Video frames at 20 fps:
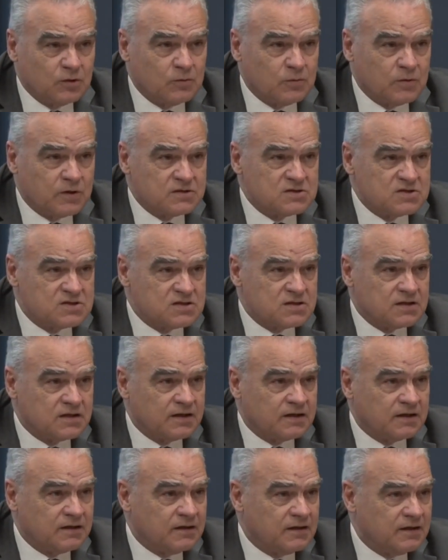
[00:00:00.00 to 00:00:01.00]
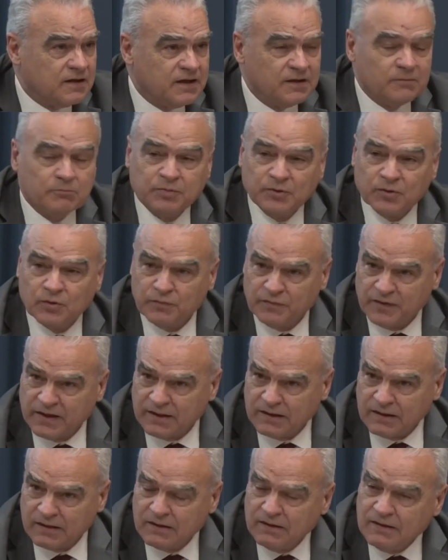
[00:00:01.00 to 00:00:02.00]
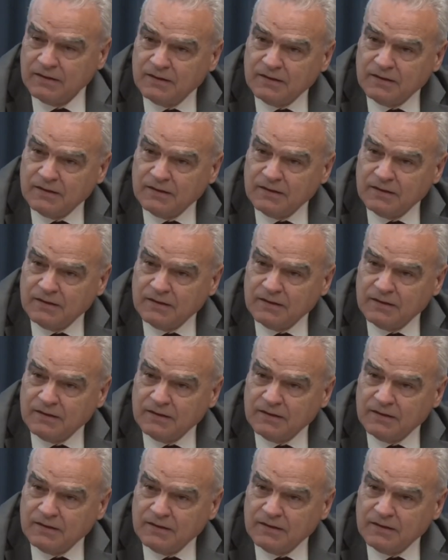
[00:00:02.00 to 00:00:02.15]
towards improving